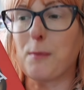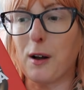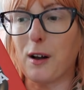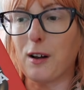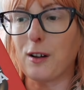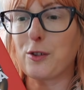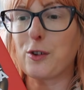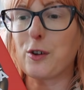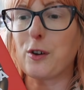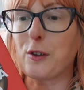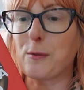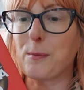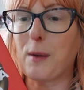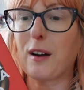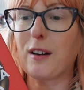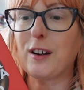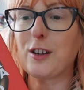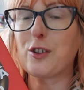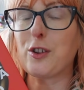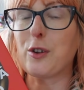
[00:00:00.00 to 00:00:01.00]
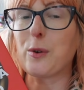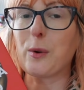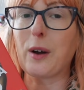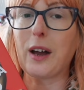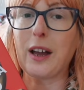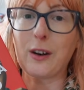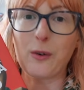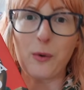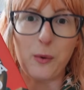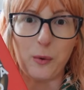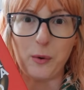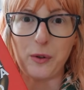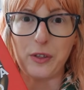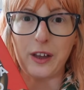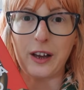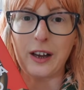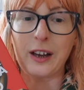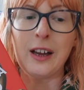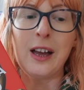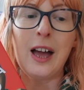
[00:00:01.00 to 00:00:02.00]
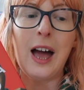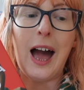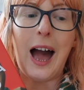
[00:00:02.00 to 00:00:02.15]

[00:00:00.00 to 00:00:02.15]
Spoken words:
March who's married to an author,